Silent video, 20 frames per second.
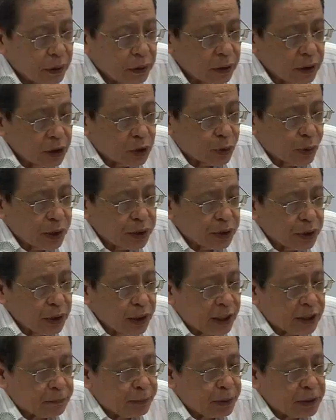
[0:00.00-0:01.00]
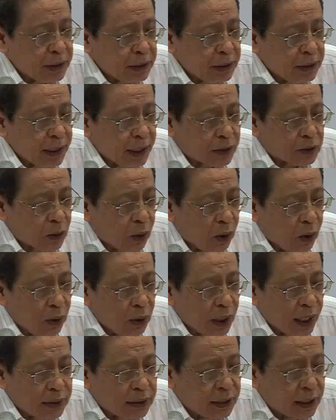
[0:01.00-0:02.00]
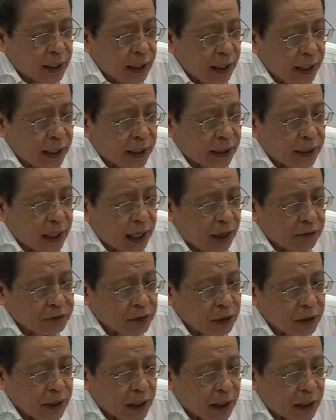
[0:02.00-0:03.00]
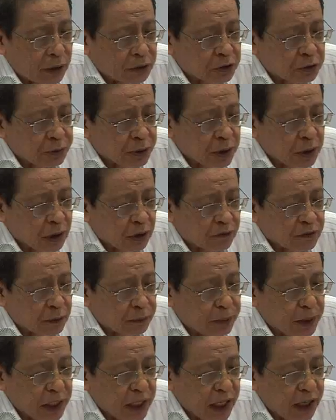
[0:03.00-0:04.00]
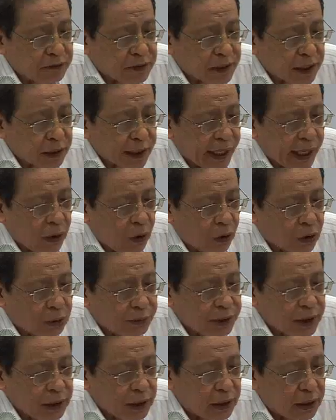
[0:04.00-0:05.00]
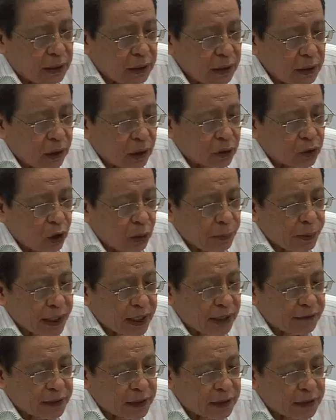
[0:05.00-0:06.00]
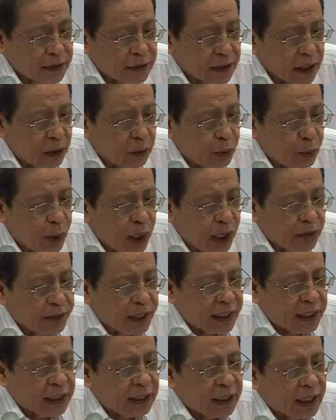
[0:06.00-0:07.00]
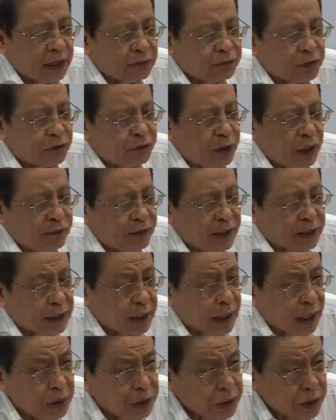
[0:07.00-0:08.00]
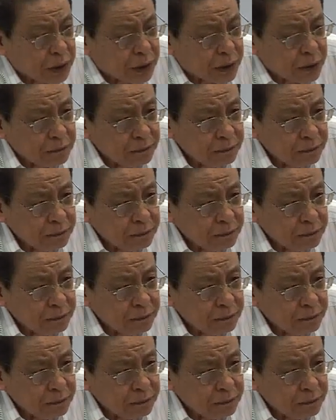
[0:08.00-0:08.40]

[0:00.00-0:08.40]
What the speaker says: This question is pertinent as Ong had declared after the announcement of the PKFZ Ad Hoc Committee on Corporate Governance that we have had enough of investigations,